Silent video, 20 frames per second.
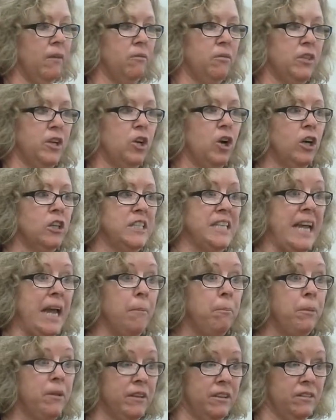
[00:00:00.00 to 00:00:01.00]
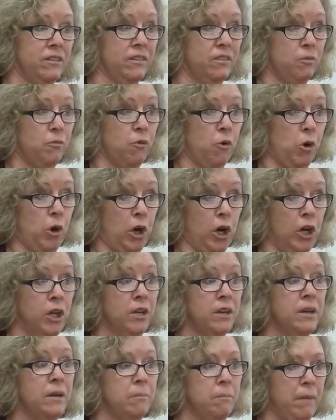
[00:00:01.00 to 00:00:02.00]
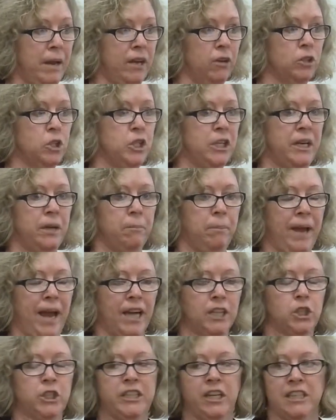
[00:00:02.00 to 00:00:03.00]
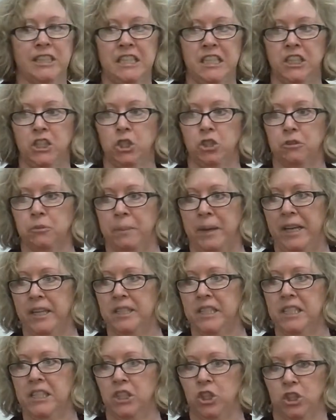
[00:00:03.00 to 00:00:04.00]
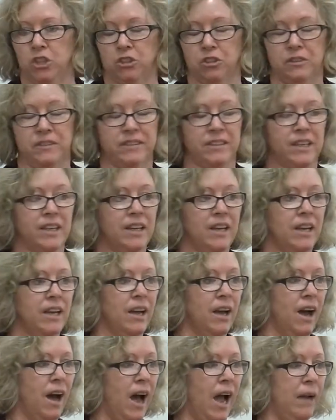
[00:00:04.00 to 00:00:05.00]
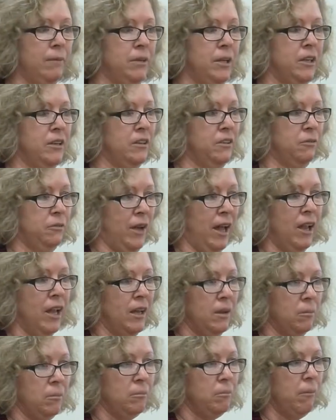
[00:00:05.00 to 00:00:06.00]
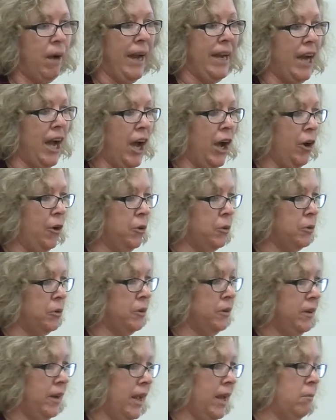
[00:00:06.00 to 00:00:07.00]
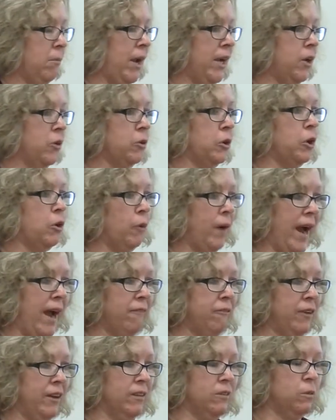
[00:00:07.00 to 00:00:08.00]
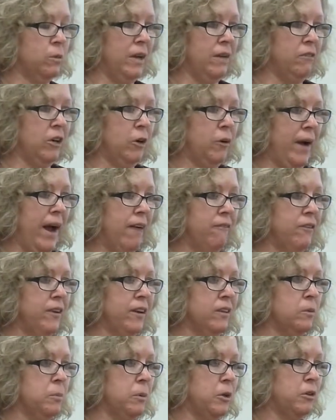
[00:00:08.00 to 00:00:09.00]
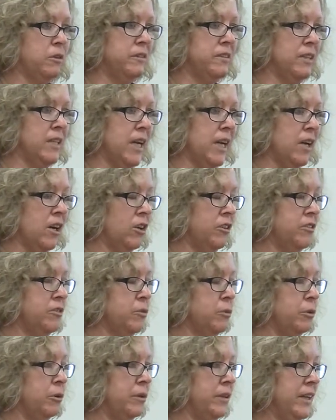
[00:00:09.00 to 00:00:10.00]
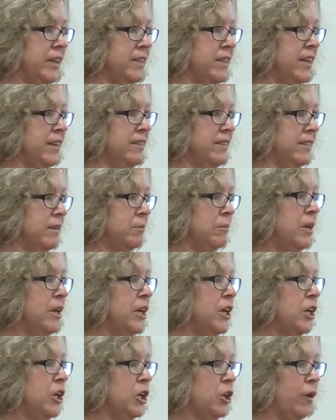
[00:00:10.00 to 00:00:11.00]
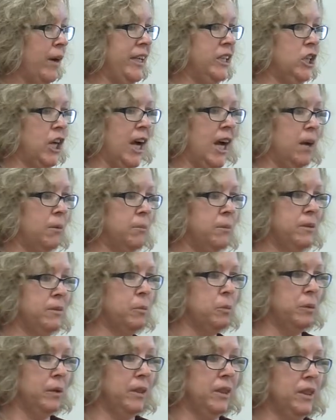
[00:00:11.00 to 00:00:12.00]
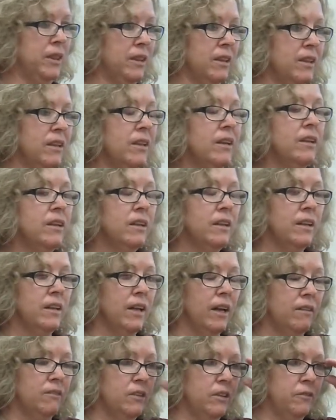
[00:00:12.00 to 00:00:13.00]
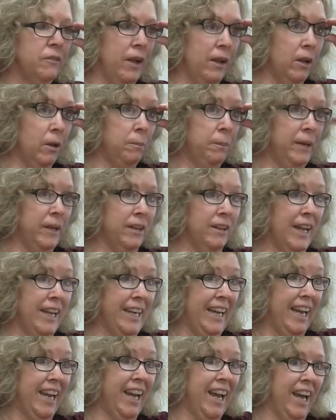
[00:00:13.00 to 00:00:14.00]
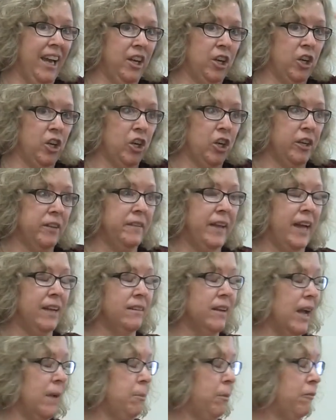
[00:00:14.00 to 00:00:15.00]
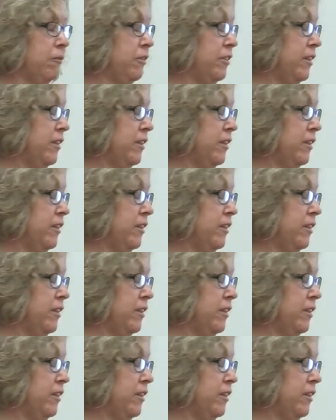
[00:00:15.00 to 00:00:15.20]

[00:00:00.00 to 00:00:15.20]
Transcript: there are templates for MailChimp actually on Teachers Pay Teachers. I'm going to develop my own and my own graphics. We have a graphics person at our school that does some great jobs with developing like a header and that type of